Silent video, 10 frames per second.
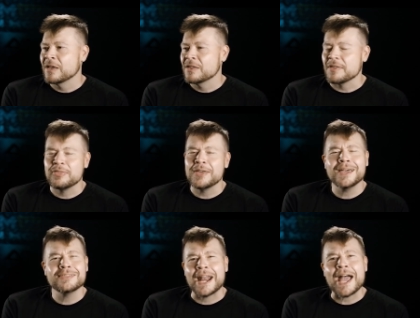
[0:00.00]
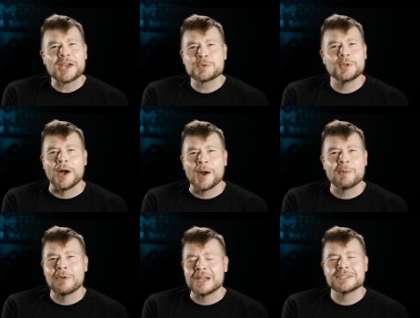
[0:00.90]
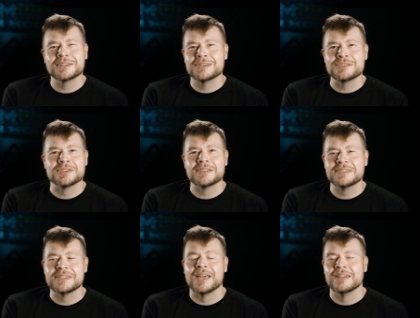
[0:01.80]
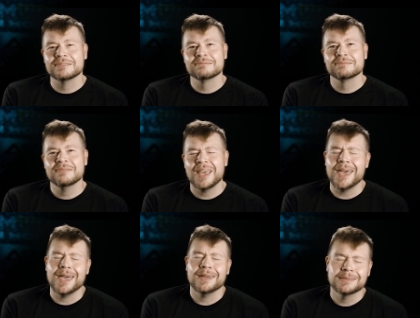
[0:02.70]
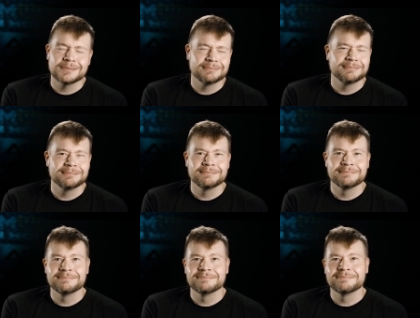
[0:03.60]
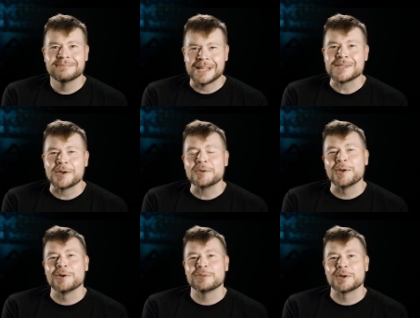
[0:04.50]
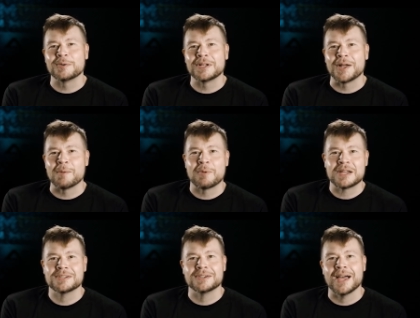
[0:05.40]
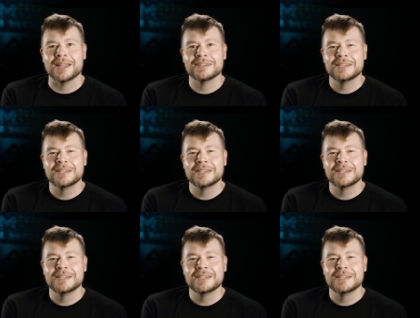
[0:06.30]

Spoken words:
The thing that actual arm wrestlers just said, that's how you know if you're a real arm wrestler or not.